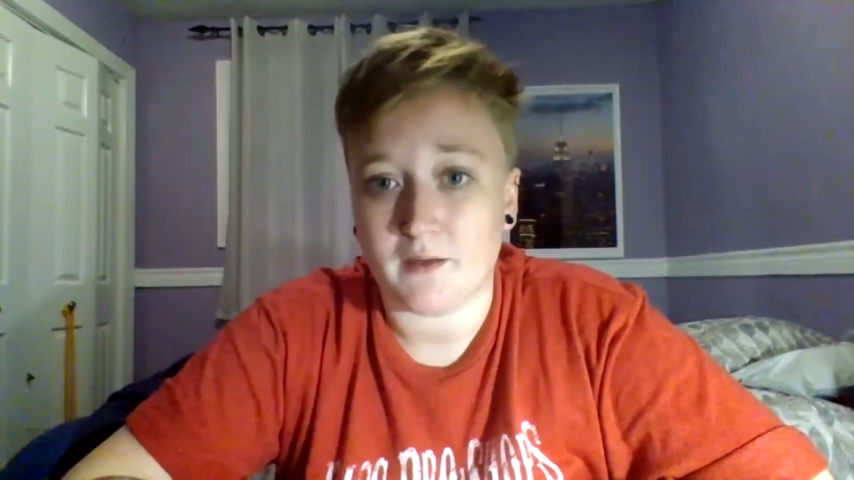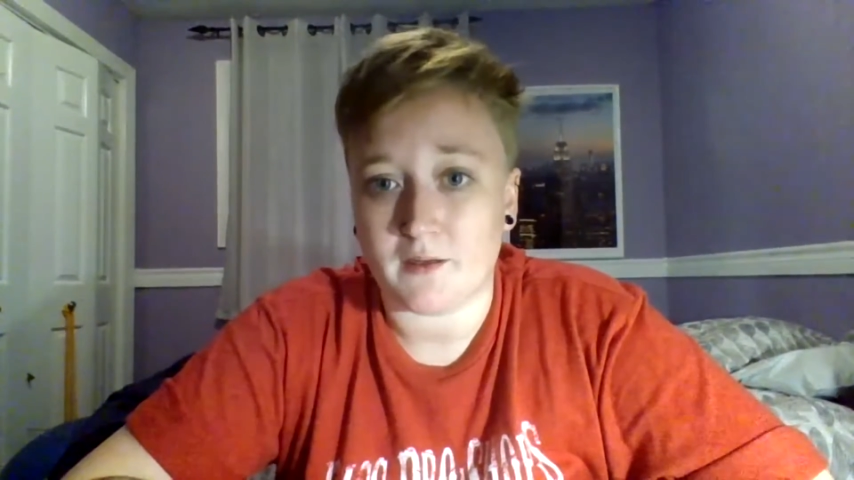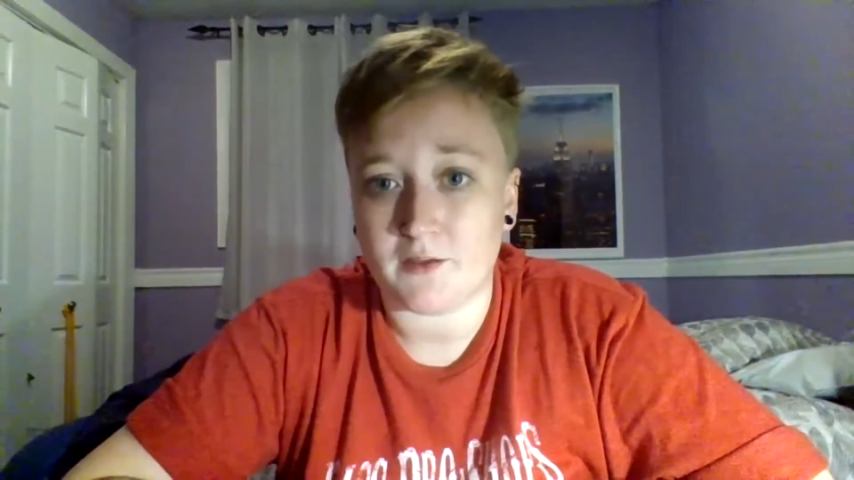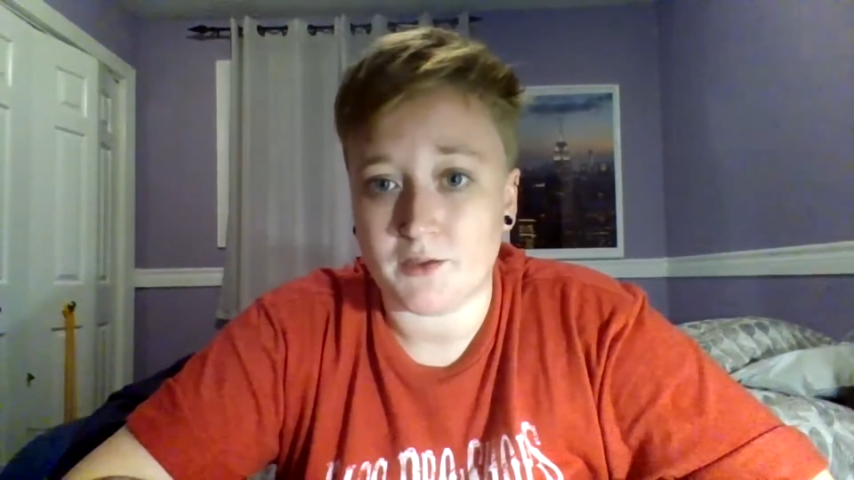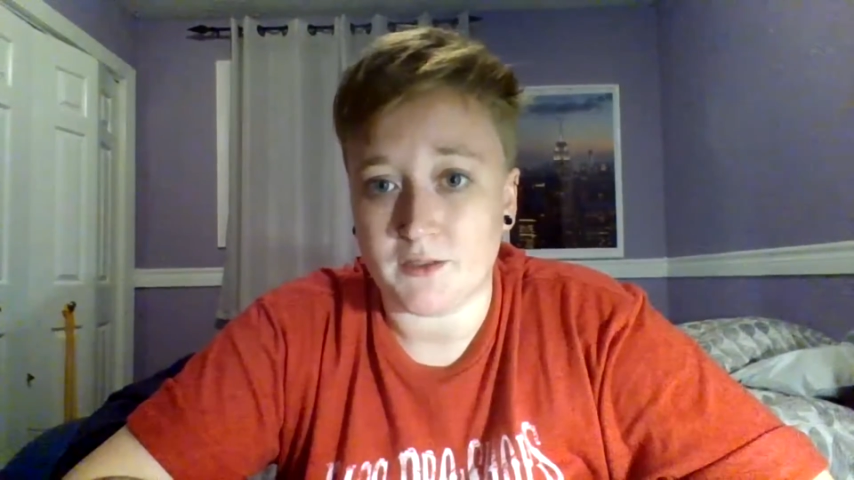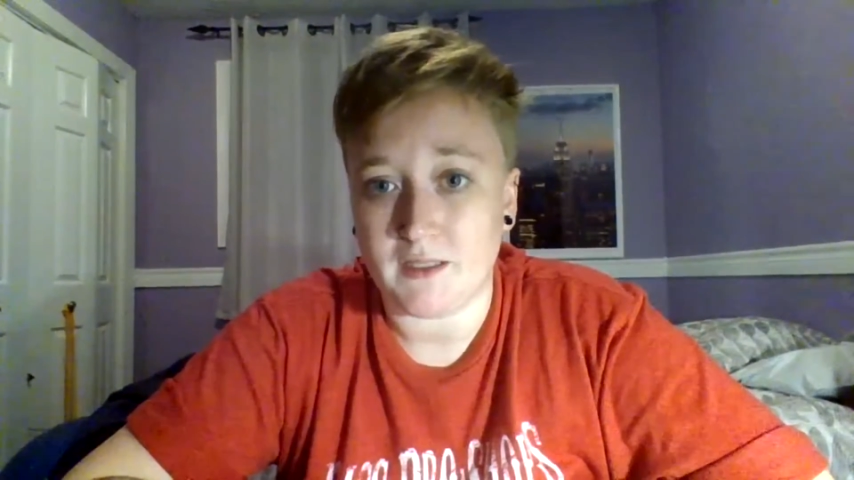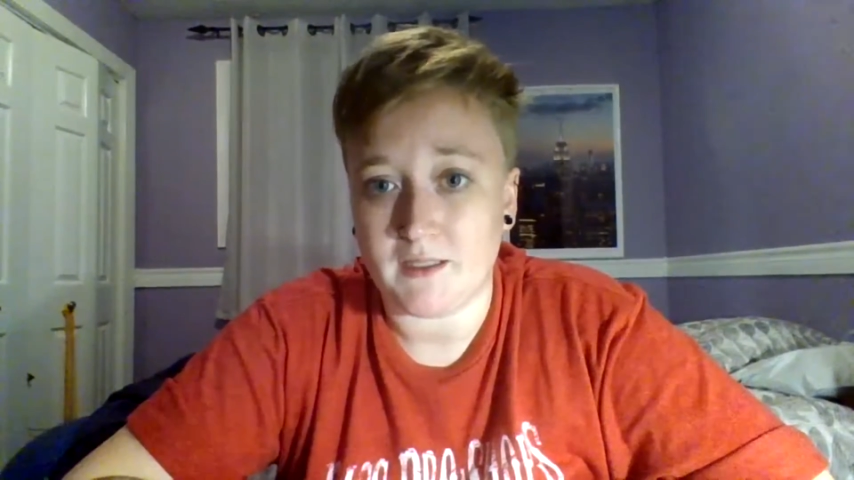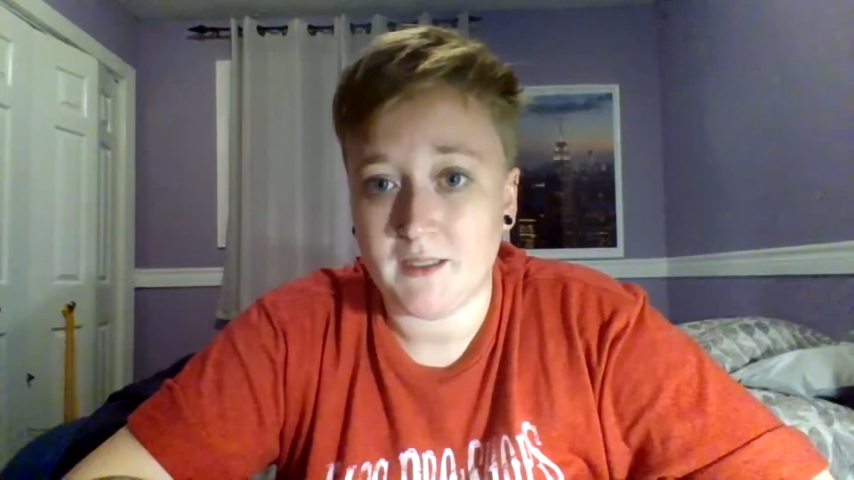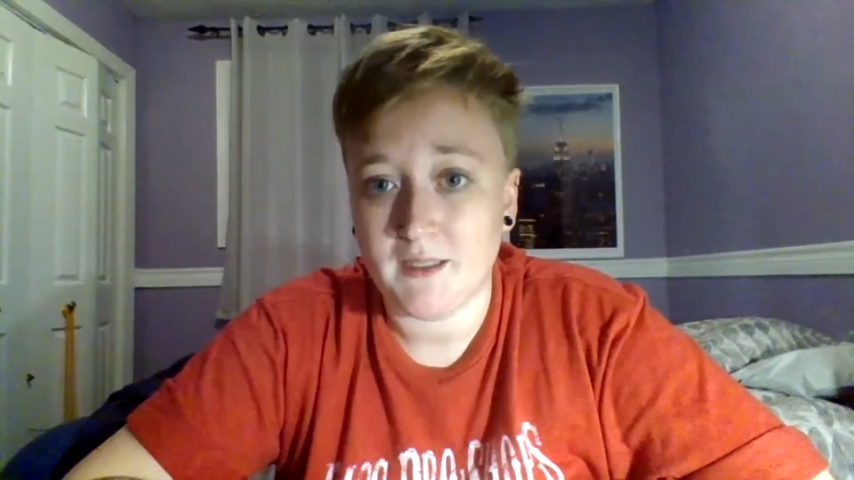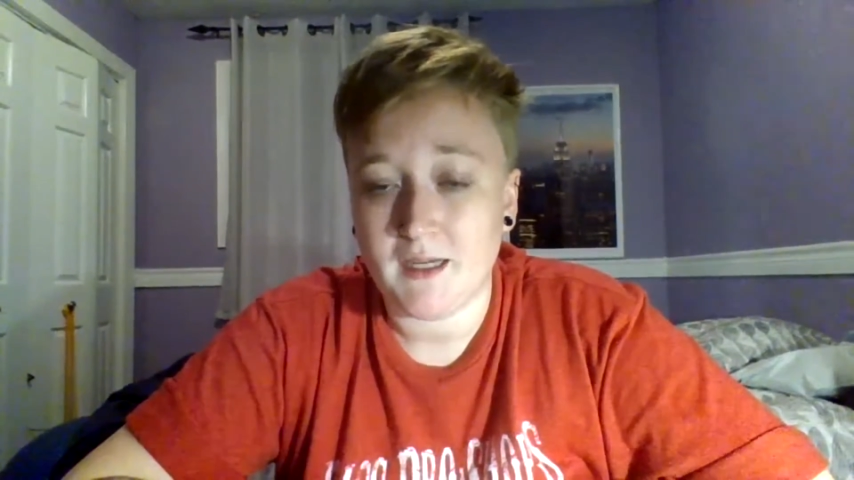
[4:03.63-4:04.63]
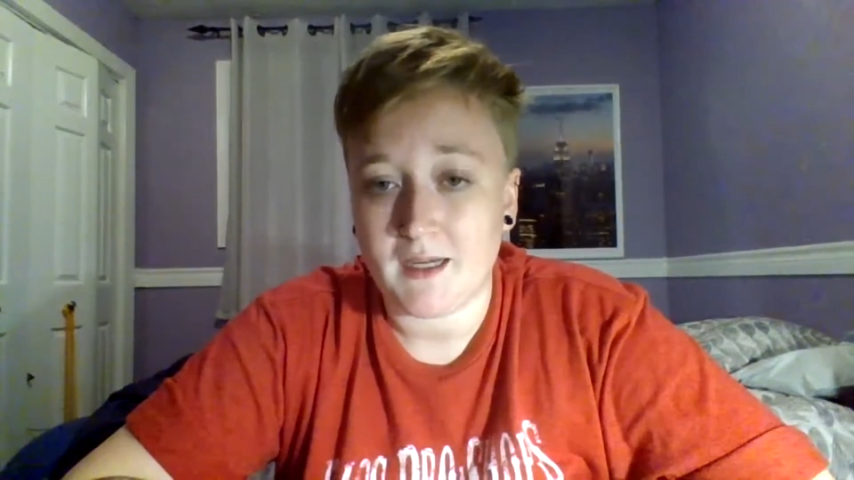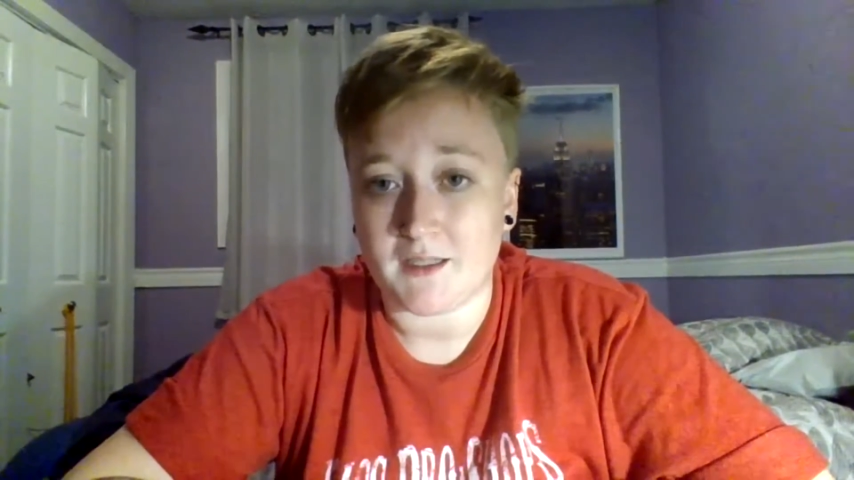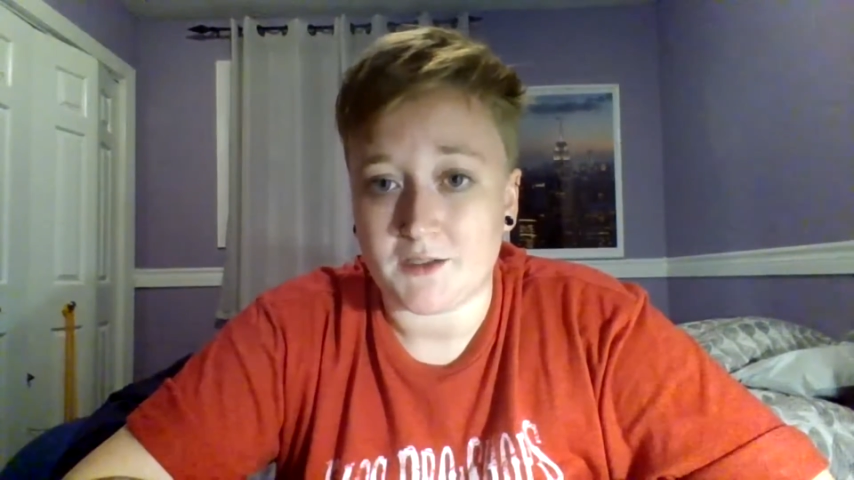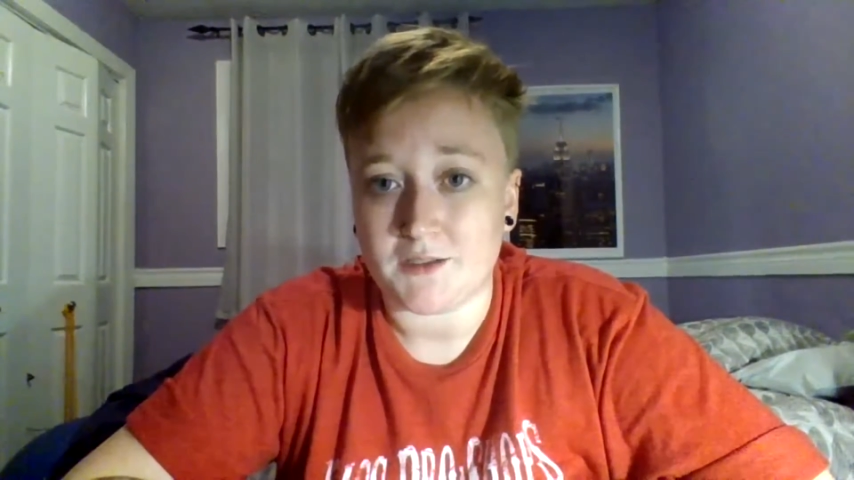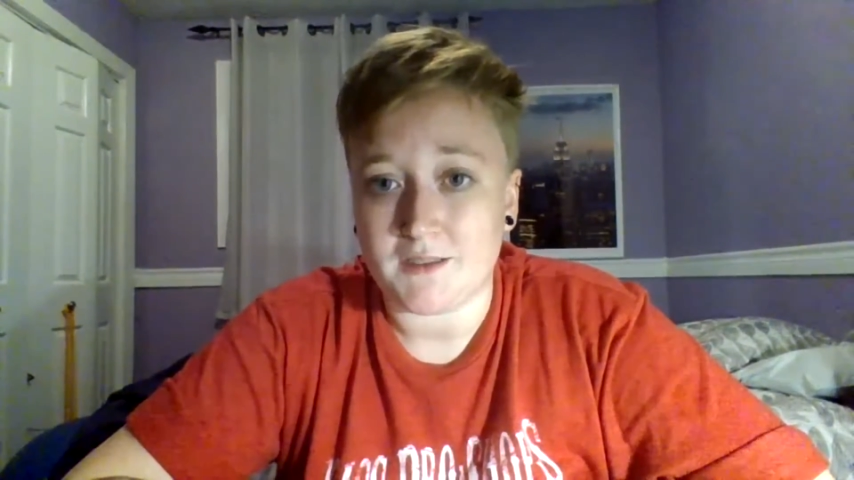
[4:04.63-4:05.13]
actually
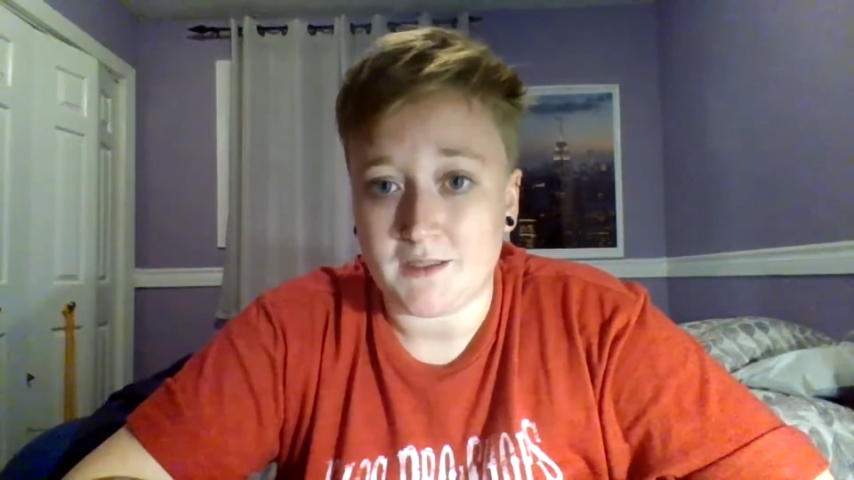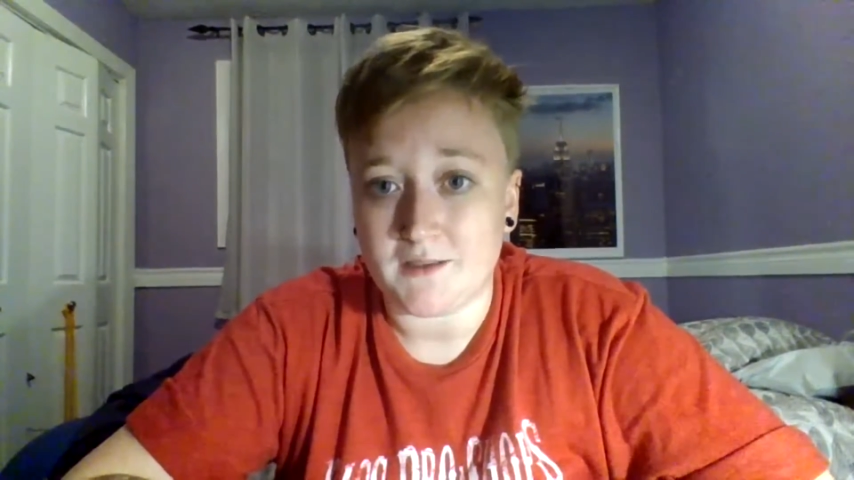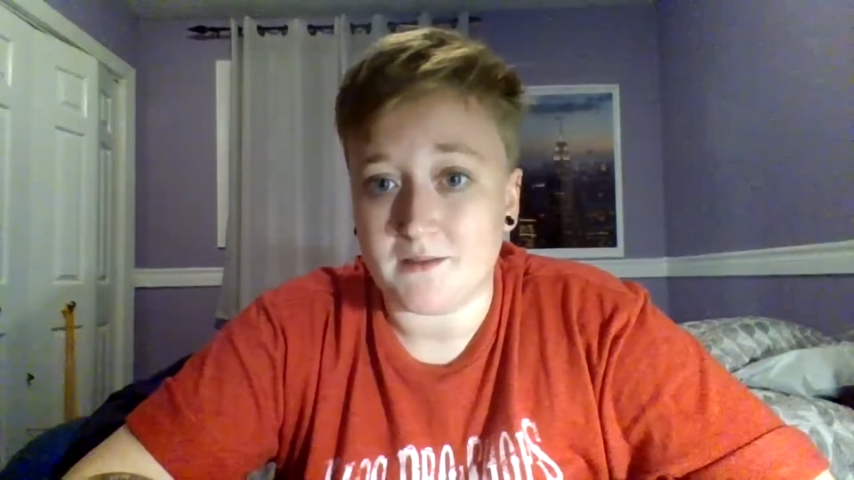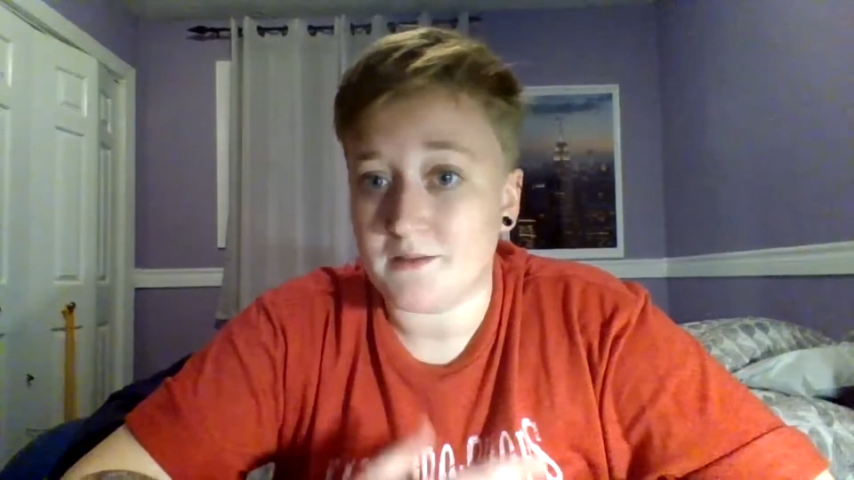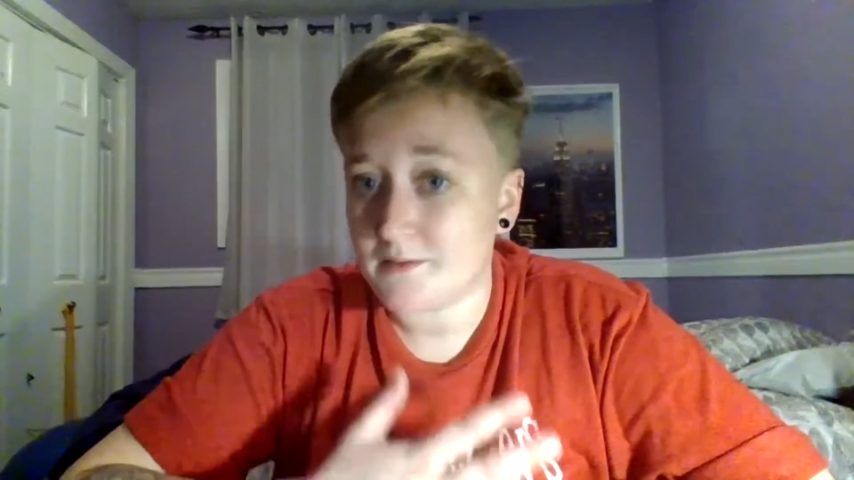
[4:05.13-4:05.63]
did